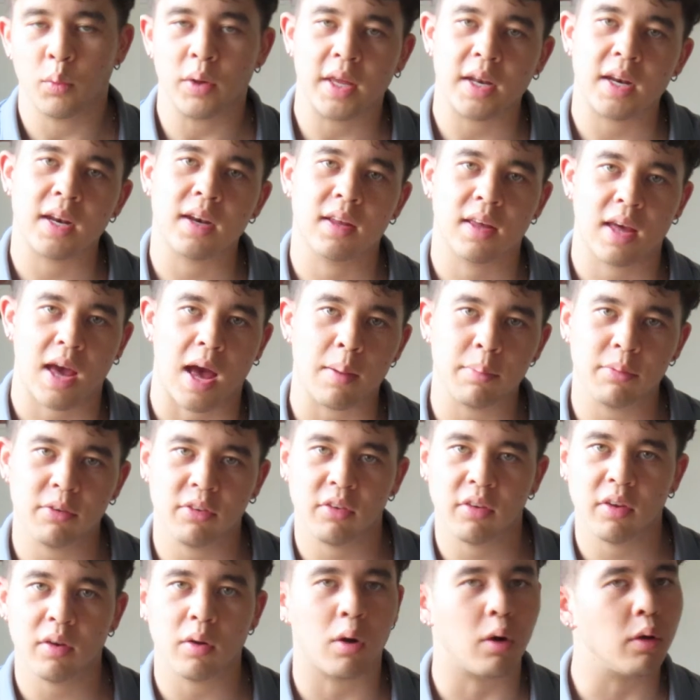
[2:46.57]
We can
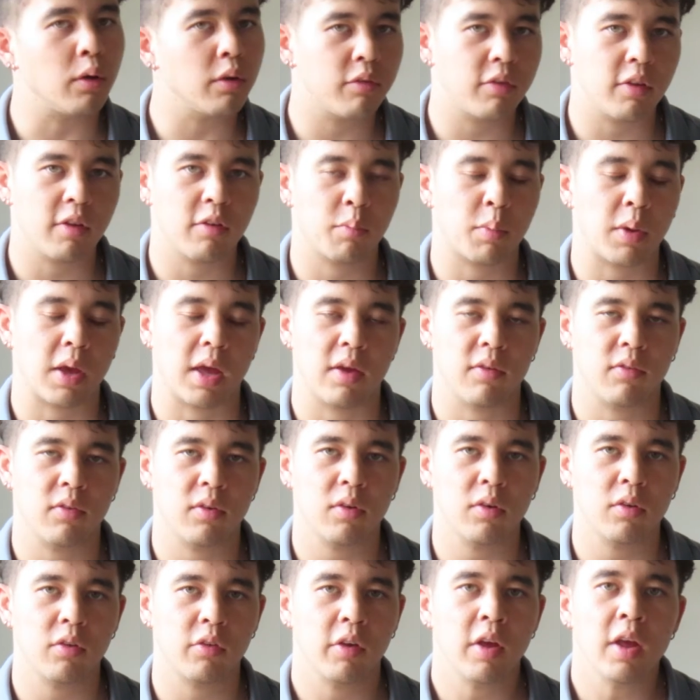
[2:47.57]
encapsulate all of these
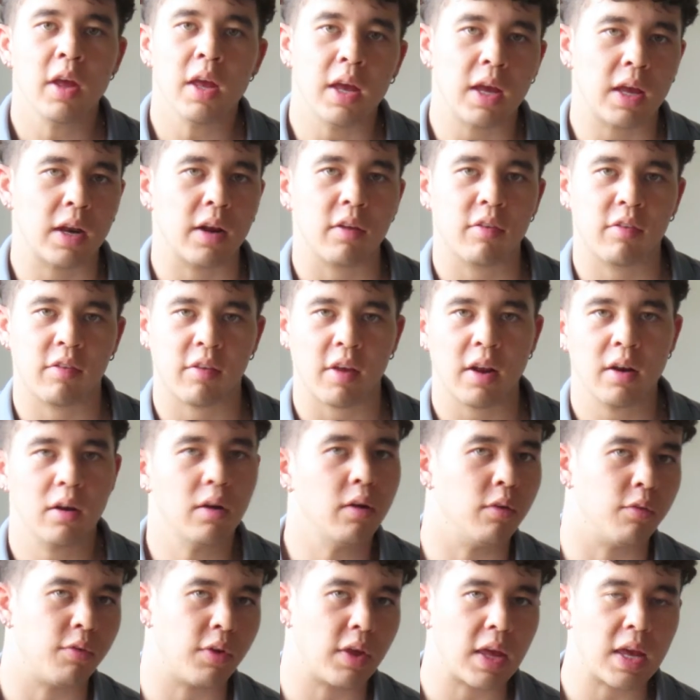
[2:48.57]
behaviors in a
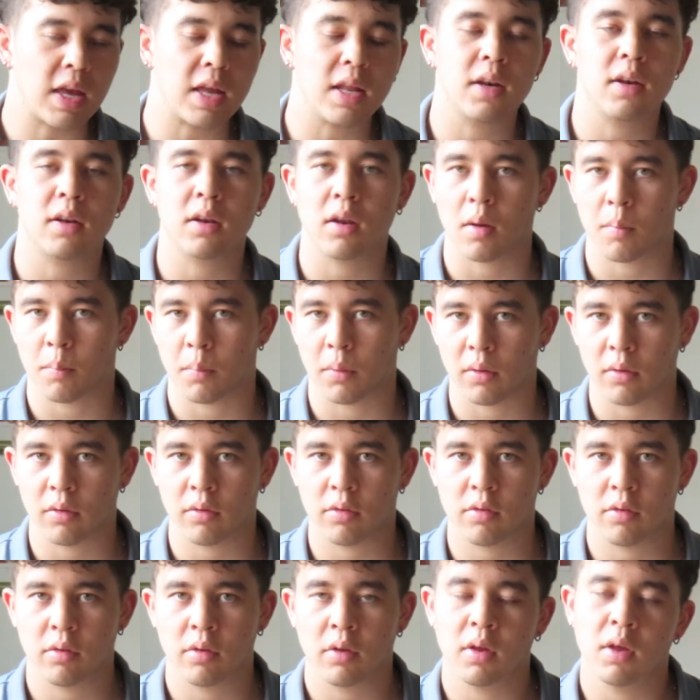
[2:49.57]
set of 8
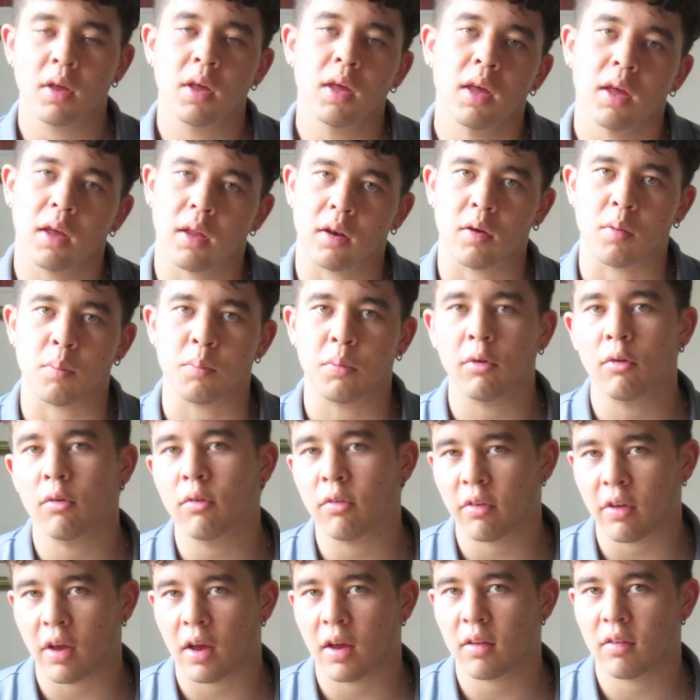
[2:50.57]
numbers. In
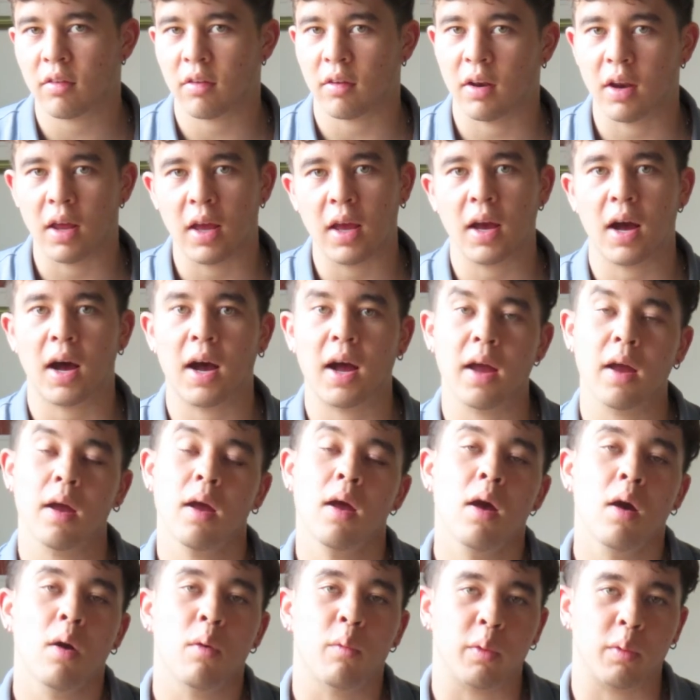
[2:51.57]
computer science and
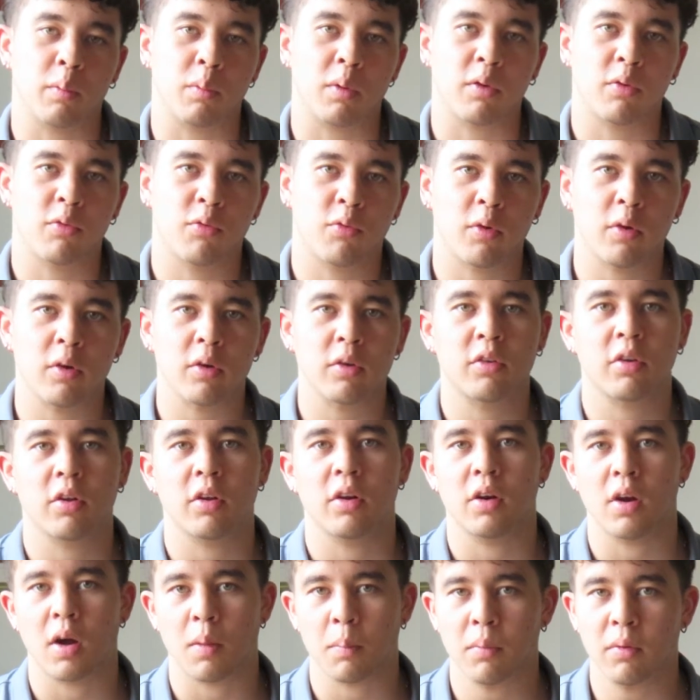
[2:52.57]
AI, we refer
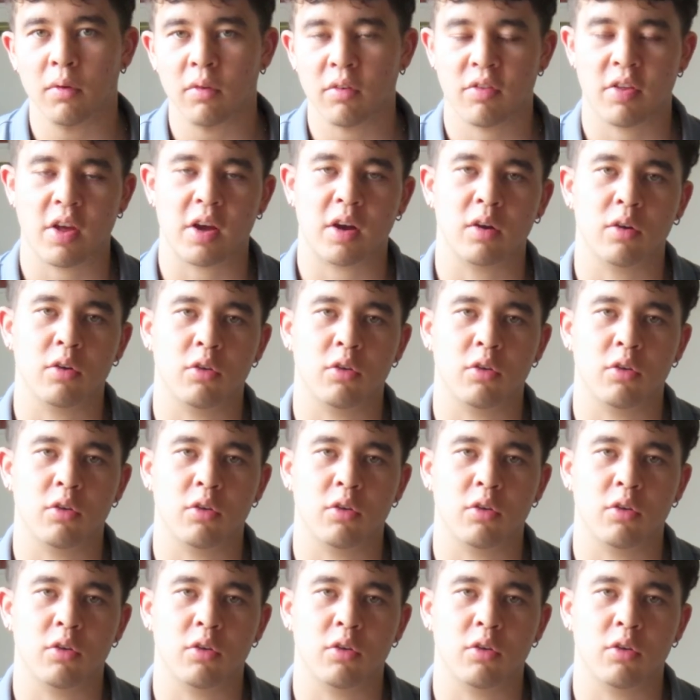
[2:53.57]
to numbers that